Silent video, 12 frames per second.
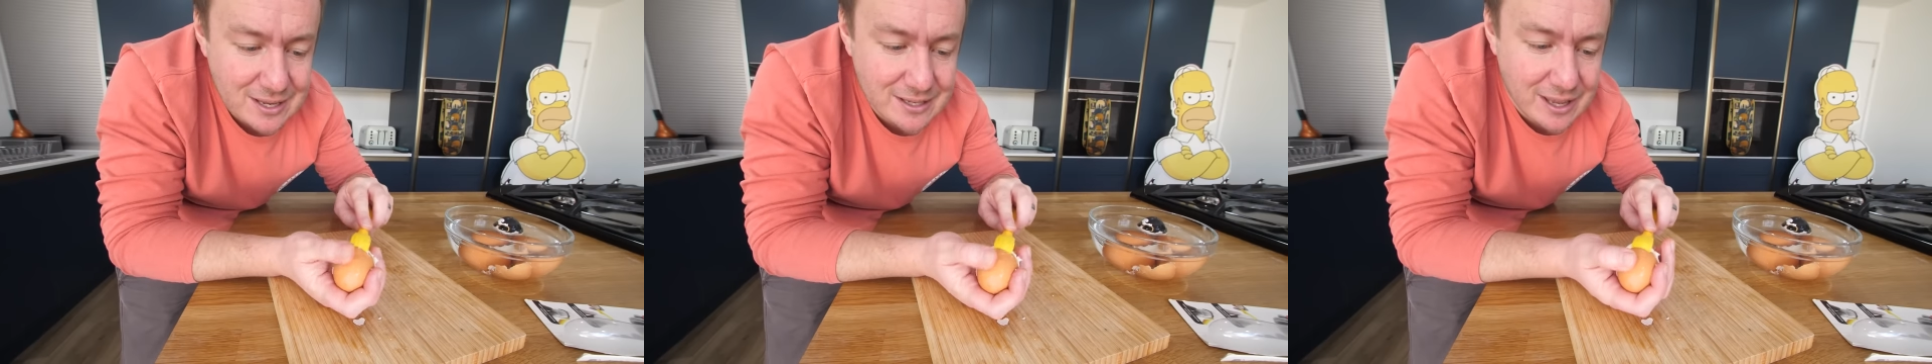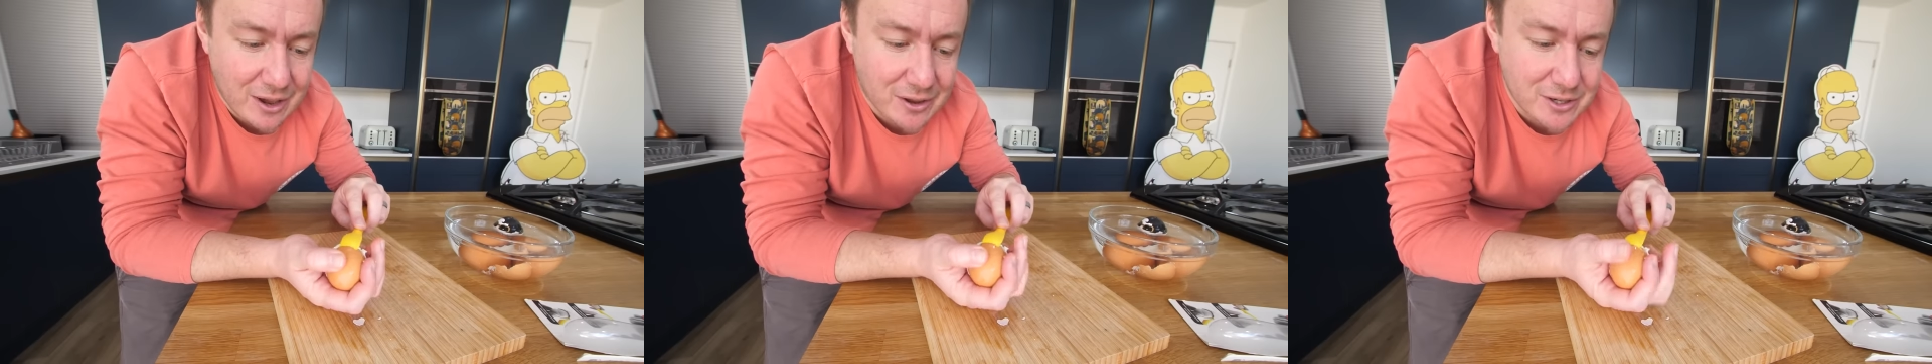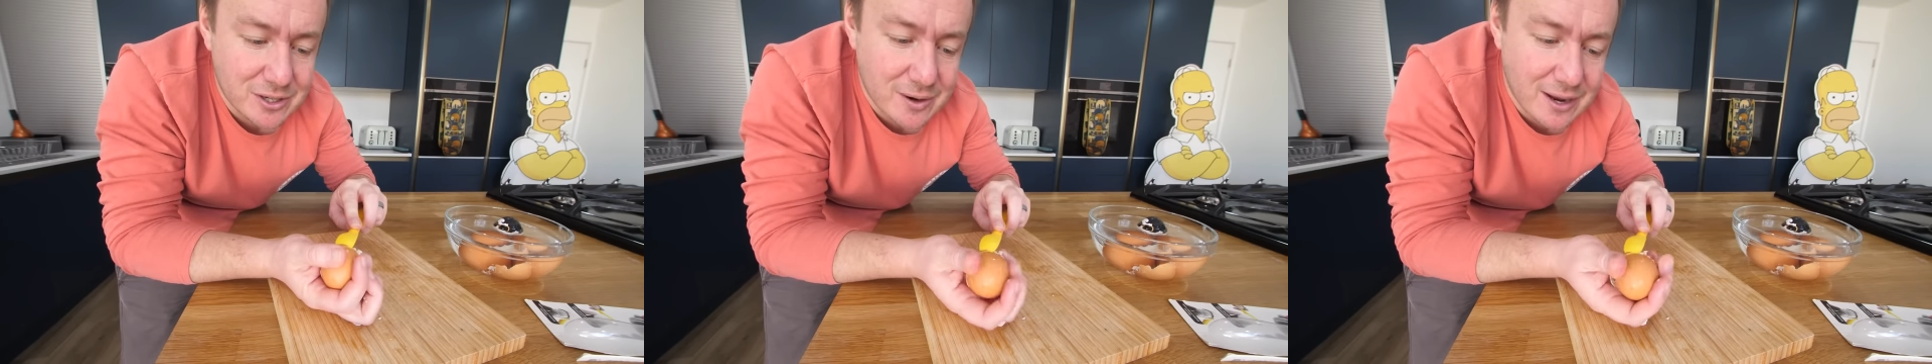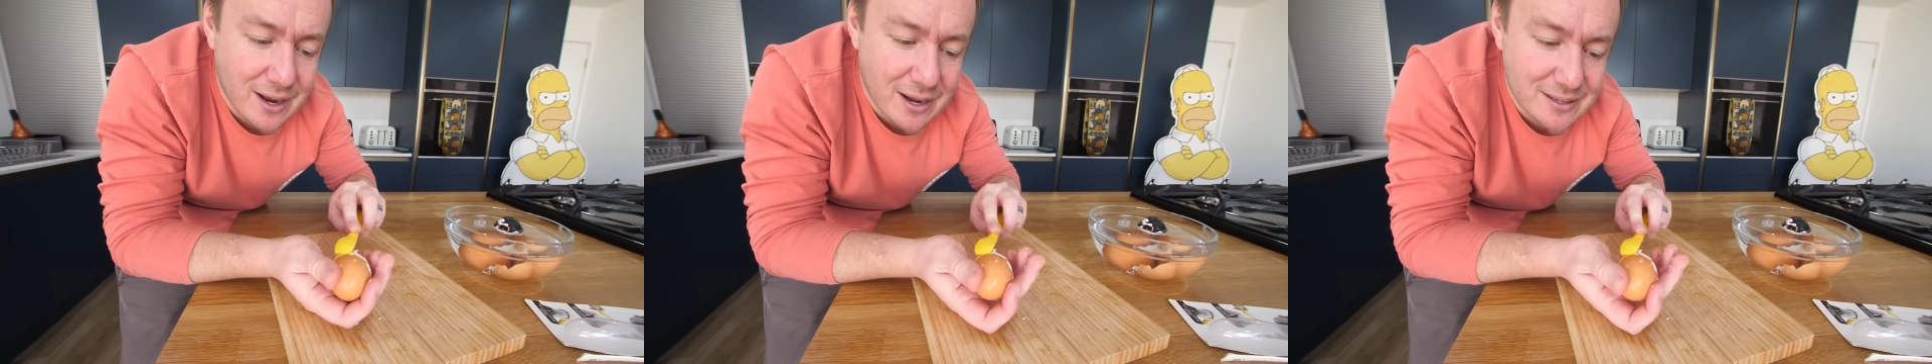get under
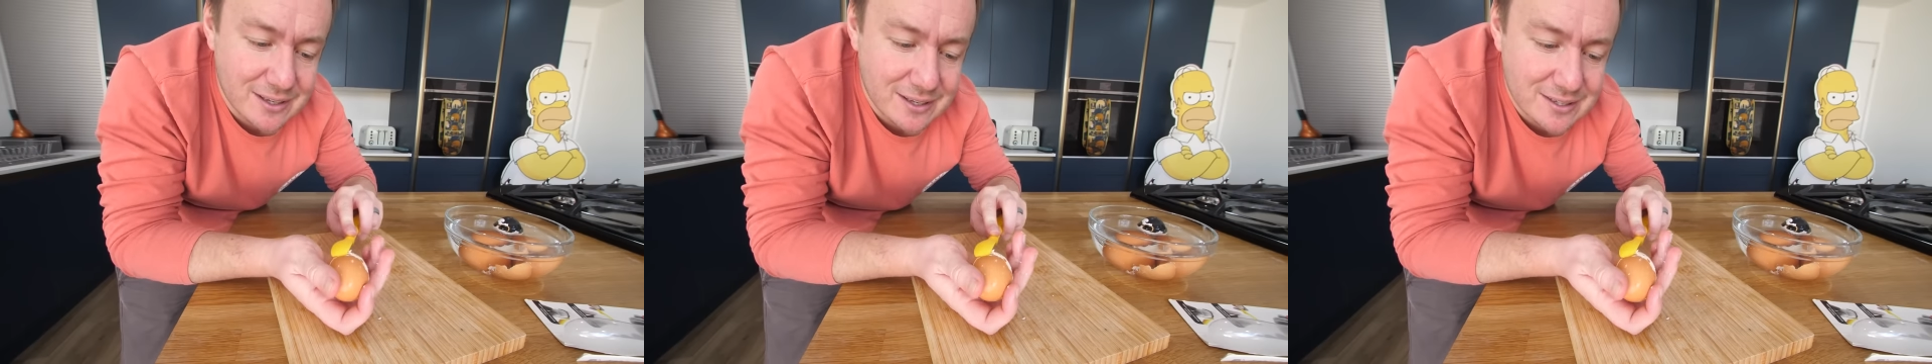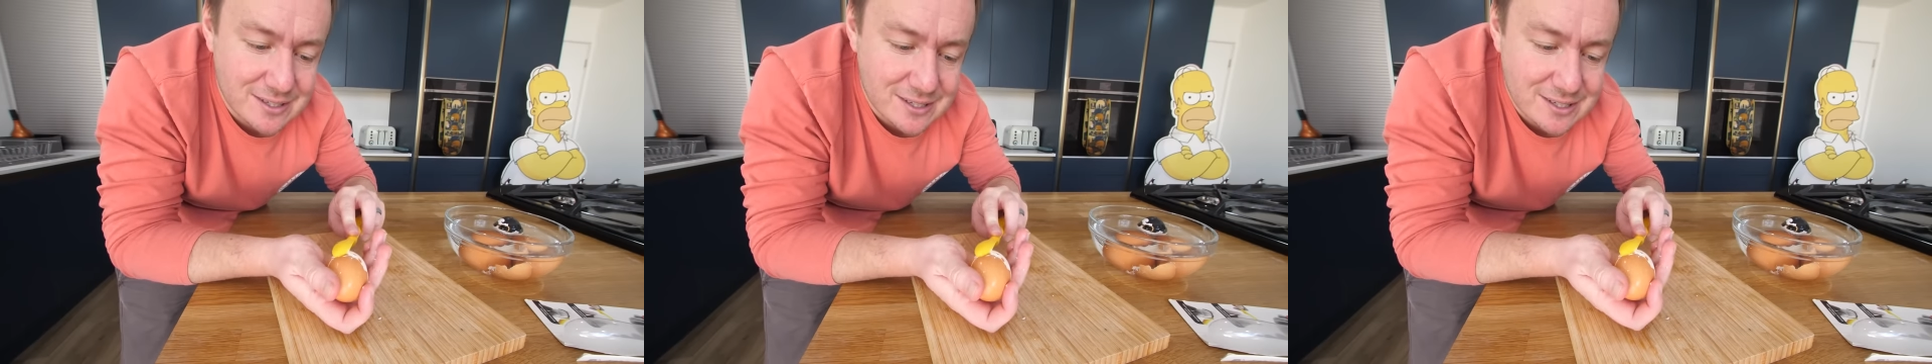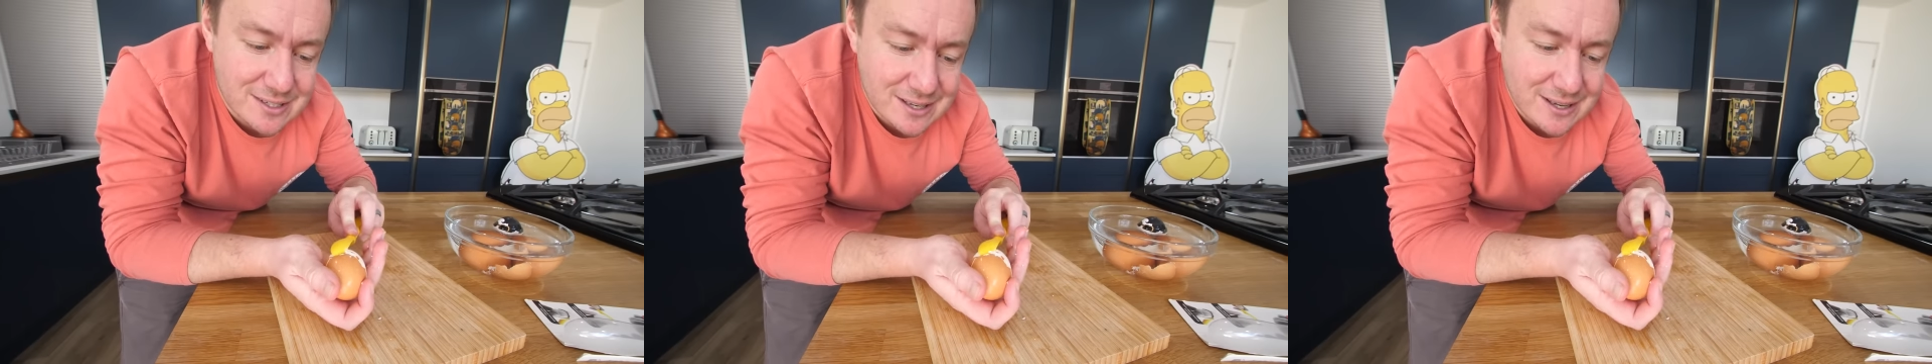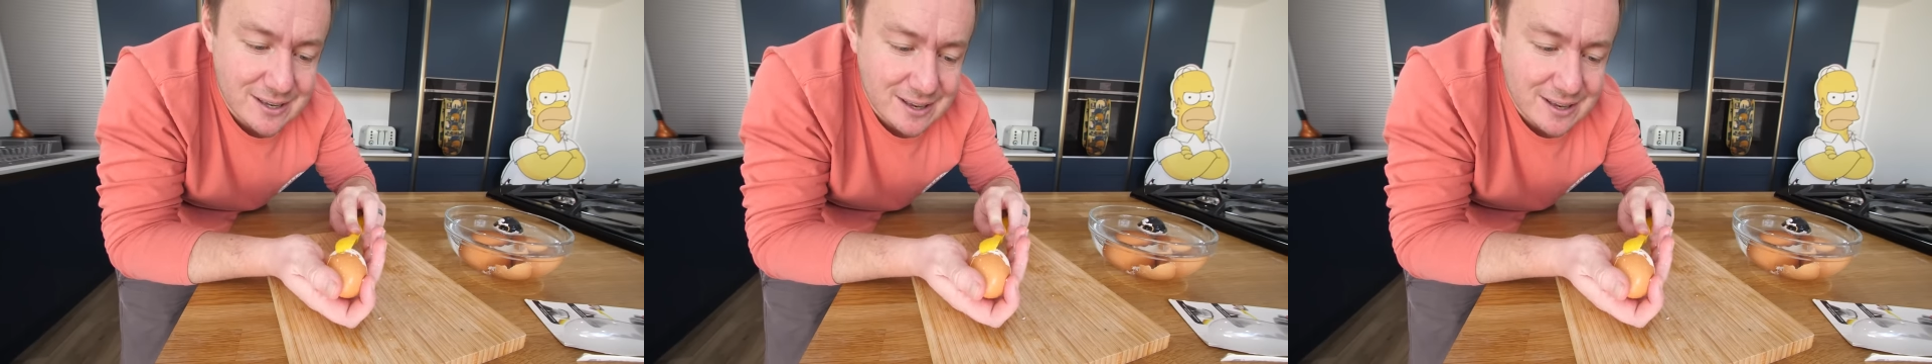it. And then you just,